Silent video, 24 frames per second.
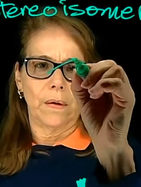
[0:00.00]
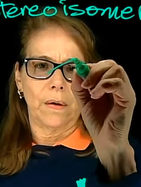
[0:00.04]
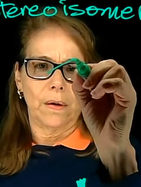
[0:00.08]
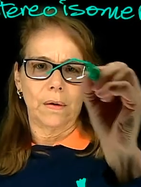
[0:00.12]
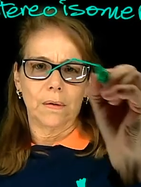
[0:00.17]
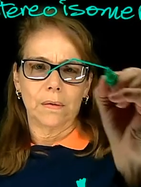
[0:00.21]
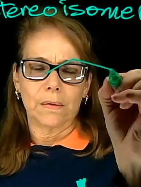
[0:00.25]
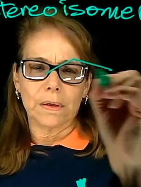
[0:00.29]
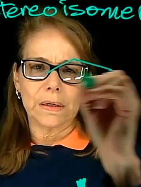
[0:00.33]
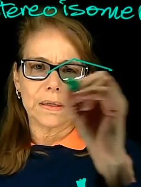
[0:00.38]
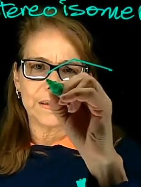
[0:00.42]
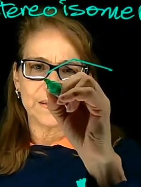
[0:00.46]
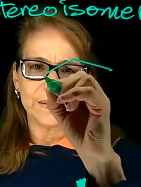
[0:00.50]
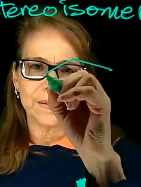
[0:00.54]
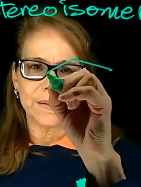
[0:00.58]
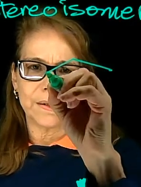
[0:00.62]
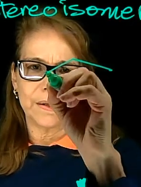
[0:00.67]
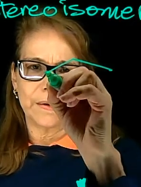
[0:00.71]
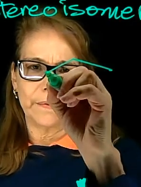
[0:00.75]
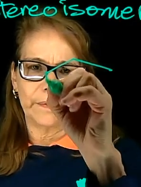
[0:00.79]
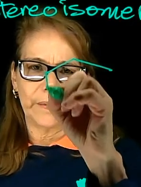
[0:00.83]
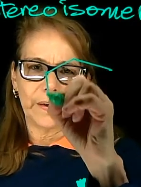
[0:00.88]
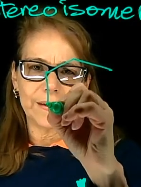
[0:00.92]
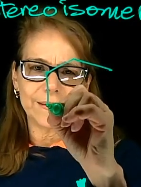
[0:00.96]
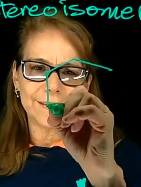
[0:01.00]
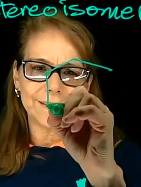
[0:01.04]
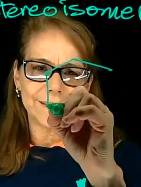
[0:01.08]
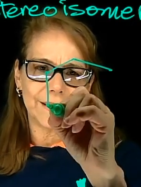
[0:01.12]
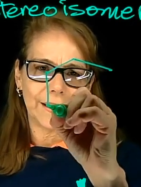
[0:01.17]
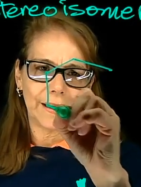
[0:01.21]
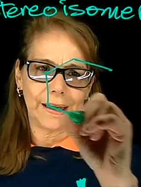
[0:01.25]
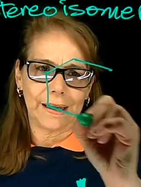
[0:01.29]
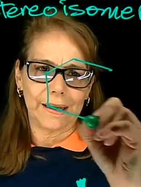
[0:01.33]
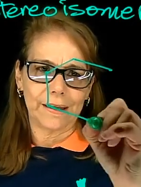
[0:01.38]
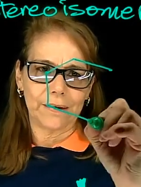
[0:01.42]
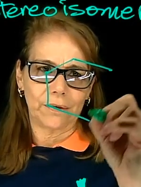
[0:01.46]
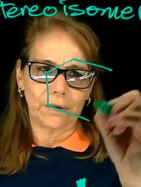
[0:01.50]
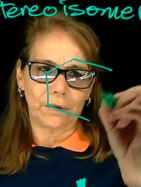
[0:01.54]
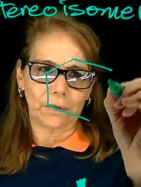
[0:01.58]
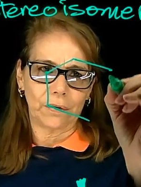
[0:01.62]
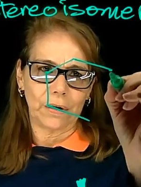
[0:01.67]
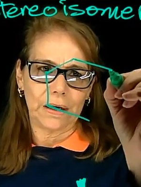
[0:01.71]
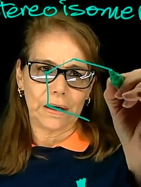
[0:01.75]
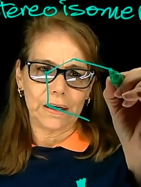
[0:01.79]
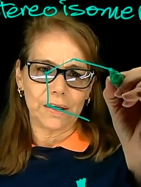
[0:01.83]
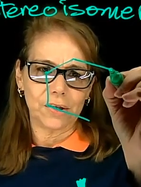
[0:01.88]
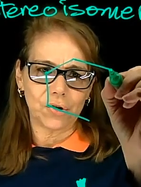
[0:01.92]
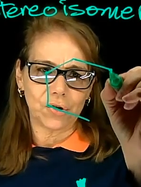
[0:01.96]
Let's investigate the
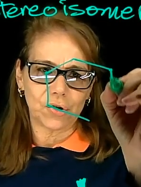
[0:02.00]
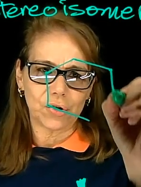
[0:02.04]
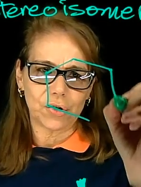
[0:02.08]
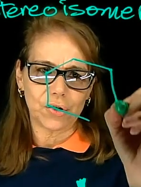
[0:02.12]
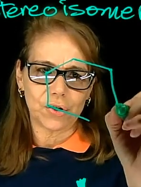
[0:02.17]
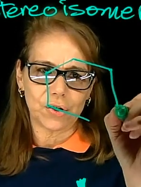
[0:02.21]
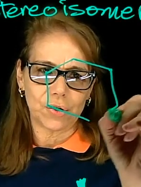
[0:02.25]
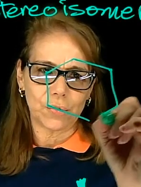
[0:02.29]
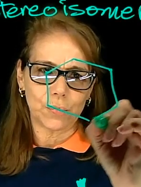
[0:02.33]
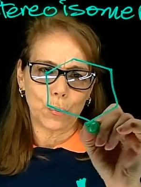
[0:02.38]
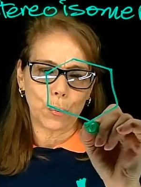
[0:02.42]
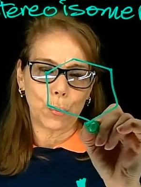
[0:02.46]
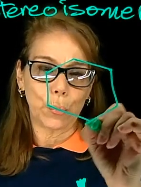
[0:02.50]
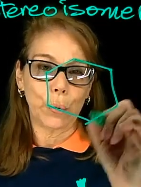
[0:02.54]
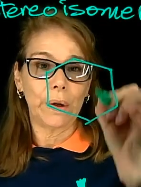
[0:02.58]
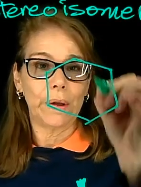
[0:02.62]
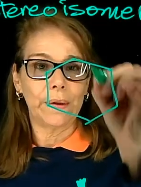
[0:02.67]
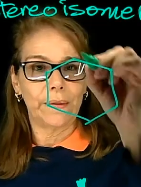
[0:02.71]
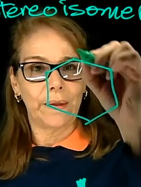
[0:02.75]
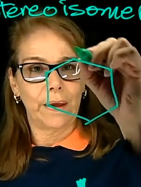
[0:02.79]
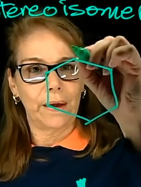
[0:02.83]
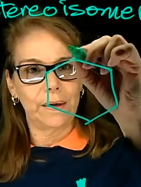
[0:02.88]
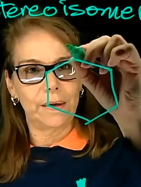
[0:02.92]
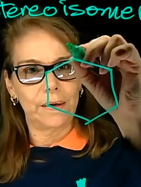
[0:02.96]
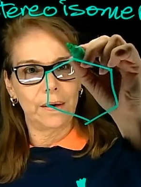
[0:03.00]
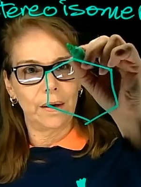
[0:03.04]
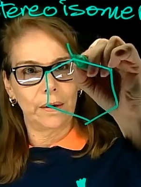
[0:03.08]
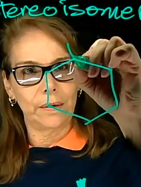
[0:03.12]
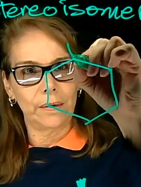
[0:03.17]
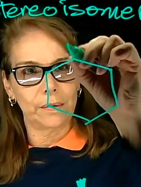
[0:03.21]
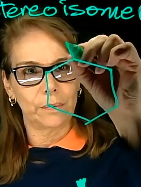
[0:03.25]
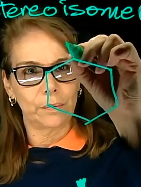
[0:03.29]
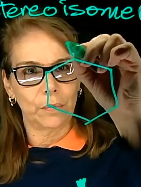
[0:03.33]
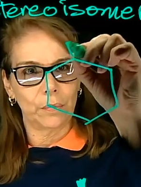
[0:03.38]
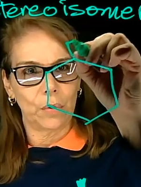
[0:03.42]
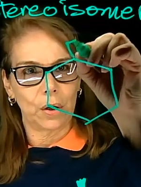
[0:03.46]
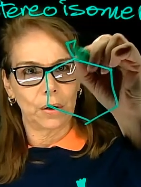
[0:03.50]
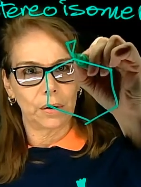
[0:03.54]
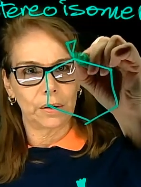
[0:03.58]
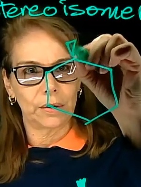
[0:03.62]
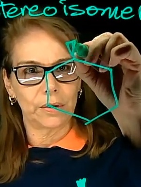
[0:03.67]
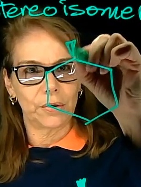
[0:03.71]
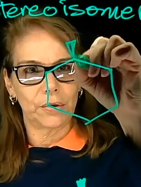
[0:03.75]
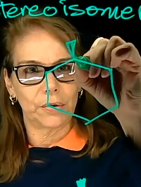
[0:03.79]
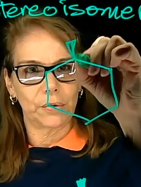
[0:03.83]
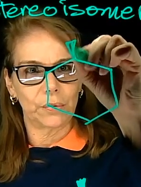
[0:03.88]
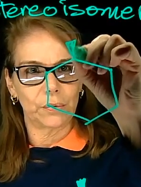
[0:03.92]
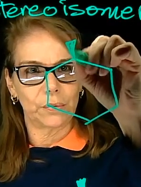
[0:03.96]
relationship with another
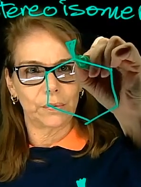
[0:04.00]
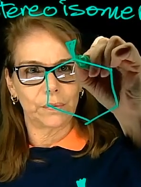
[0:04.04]
molecule.